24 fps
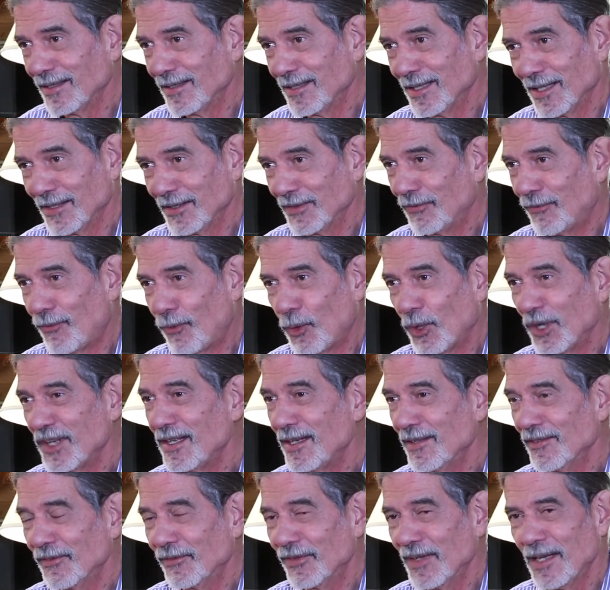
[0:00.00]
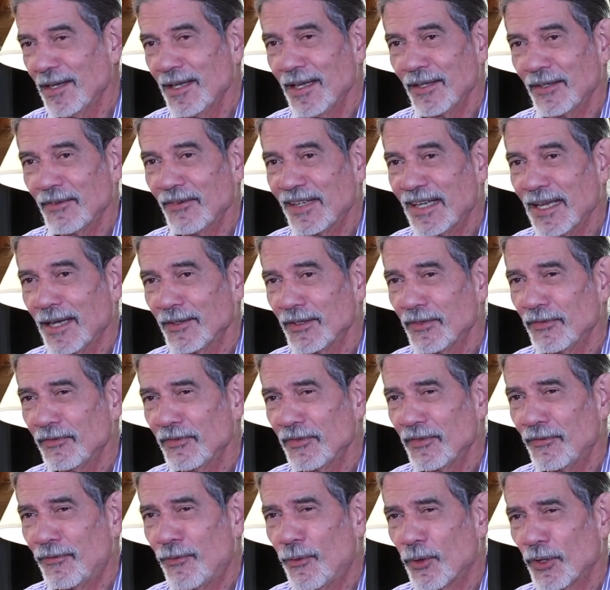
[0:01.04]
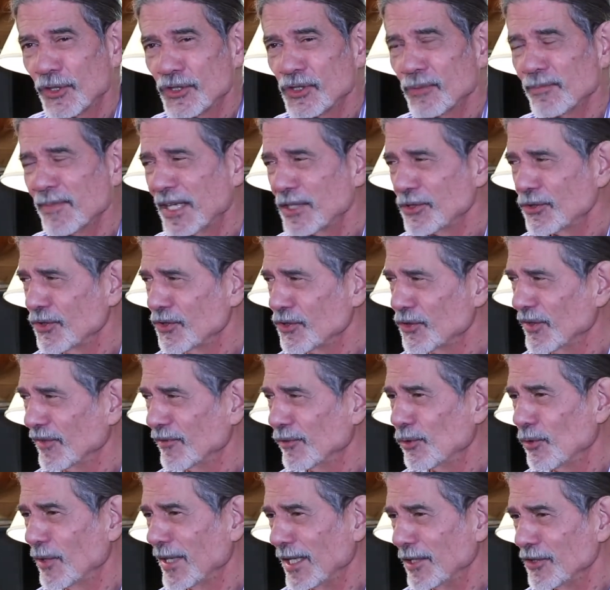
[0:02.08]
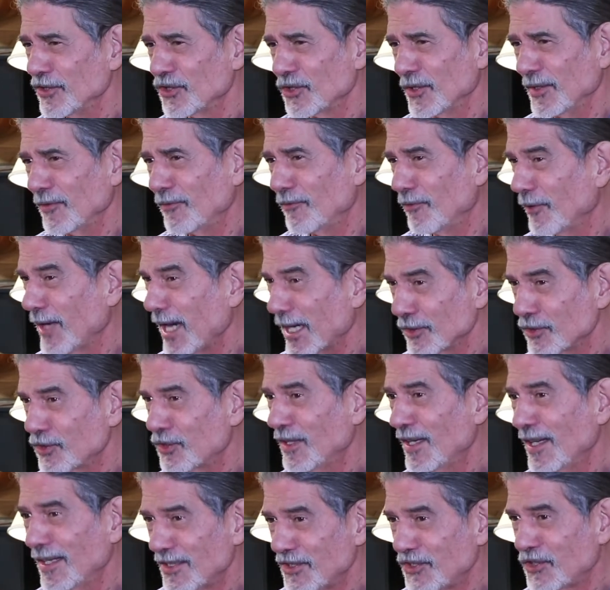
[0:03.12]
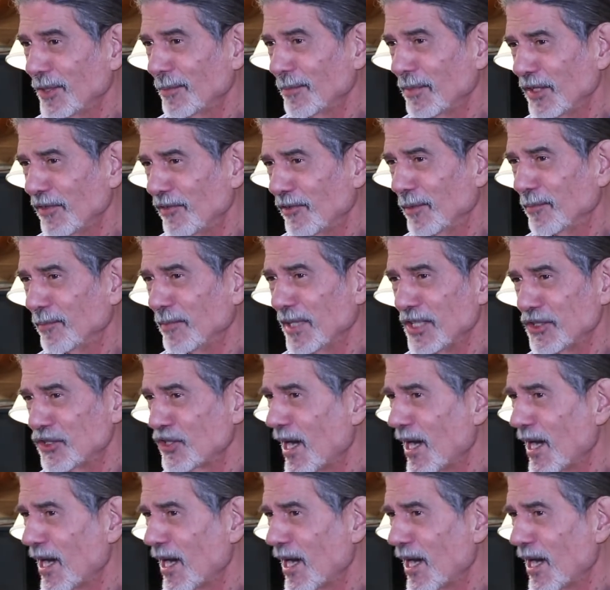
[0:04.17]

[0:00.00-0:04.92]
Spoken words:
Got 4 semesters of credits in French simply from his